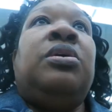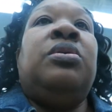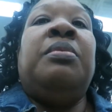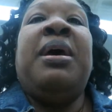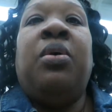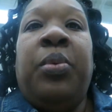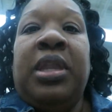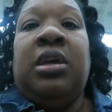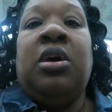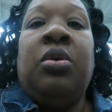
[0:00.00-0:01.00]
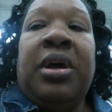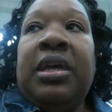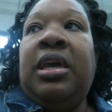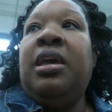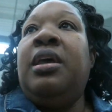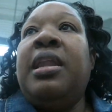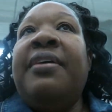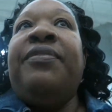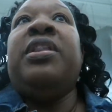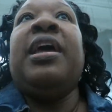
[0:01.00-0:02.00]
I'm at WinCo again.
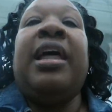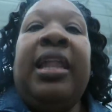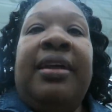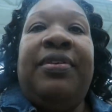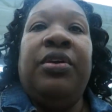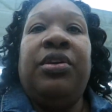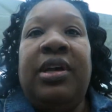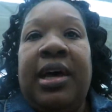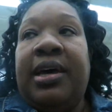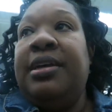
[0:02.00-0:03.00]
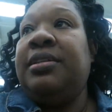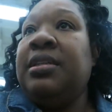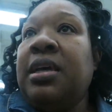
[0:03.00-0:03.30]
I feel like I live here, you guys.